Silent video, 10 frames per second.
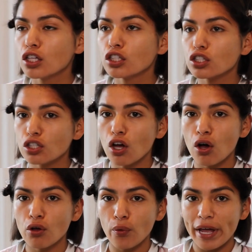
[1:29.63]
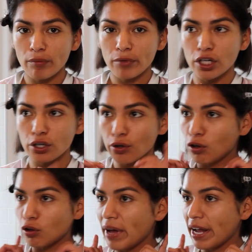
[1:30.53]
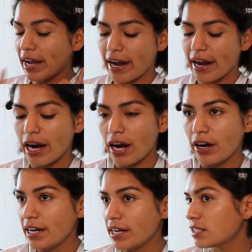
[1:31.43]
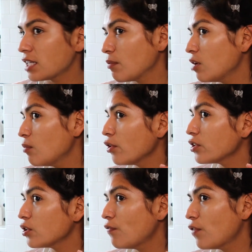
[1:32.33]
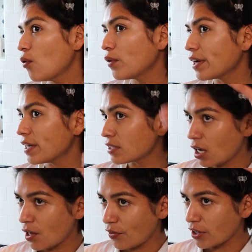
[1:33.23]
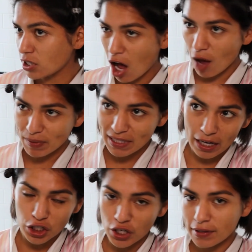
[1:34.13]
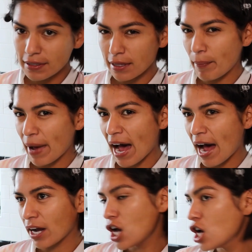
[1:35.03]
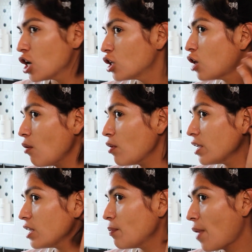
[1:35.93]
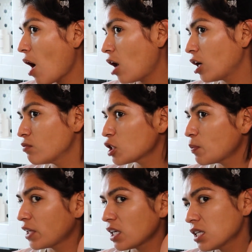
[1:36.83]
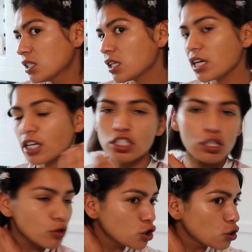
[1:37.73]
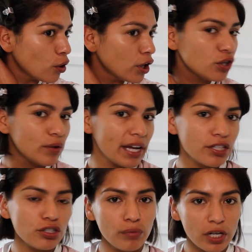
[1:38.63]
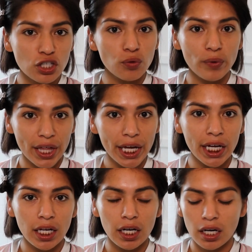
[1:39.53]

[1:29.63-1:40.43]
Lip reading: So the way I'm going to curl my hair is I'm going to more so focus on the top sections and the back, not really the bottom, just because since it is so short, you can't do much with it.